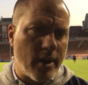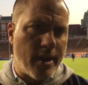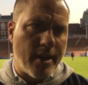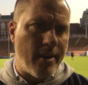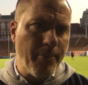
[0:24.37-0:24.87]

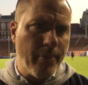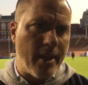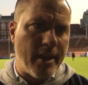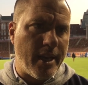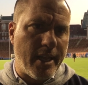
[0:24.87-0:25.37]

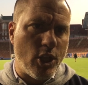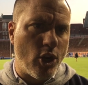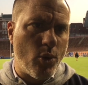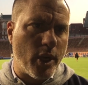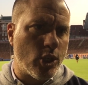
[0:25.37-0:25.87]
And the
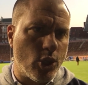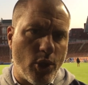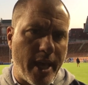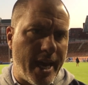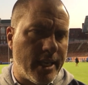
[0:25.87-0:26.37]
only way to do
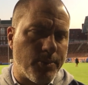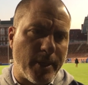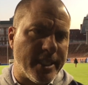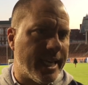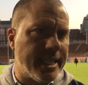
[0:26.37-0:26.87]
that is by
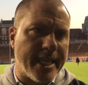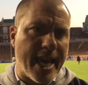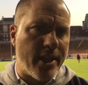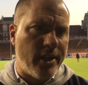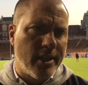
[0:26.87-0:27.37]
sticking
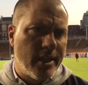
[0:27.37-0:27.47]
together.